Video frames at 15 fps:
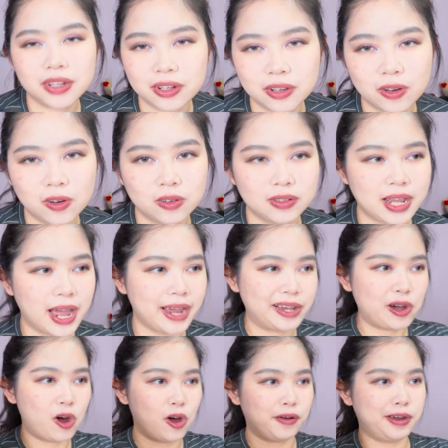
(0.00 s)
video, the
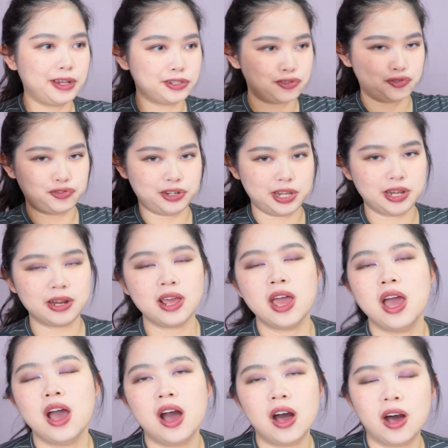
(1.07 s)
iconic street
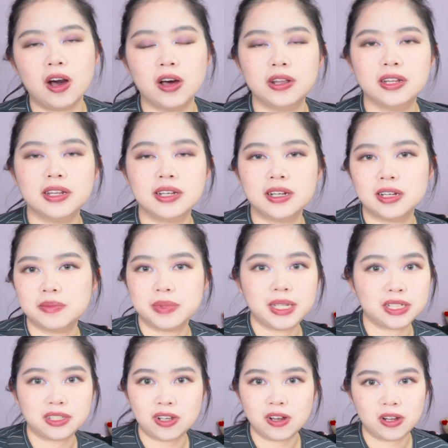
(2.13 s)
on
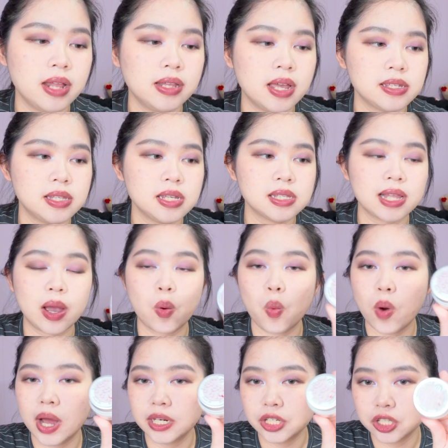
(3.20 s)
TikTok, and there's this like
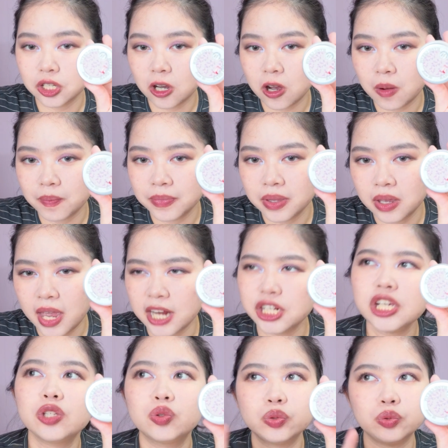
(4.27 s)
one shop,
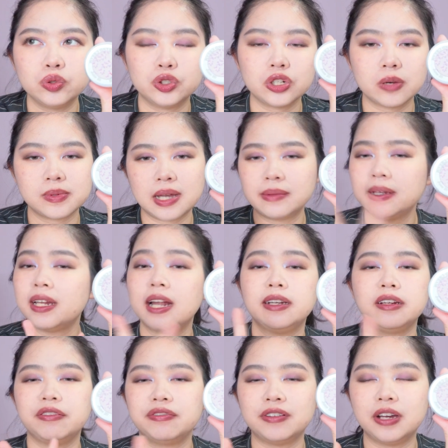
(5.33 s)
actually two shops, I think they're
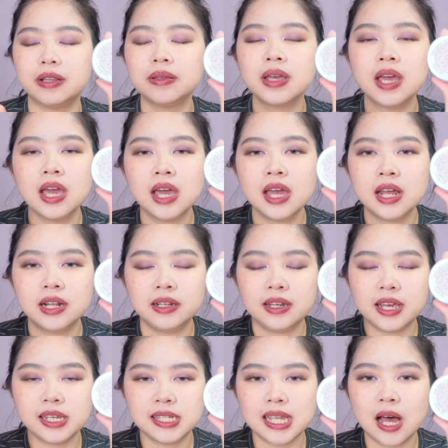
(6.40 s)
different.
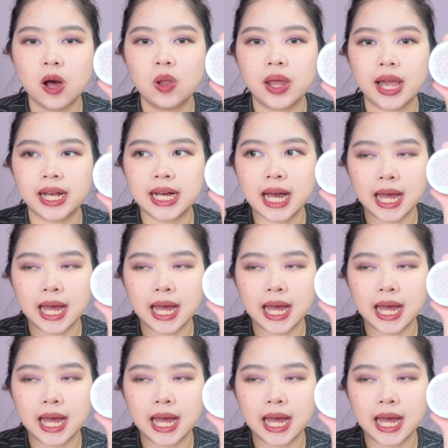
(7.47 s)
They sell like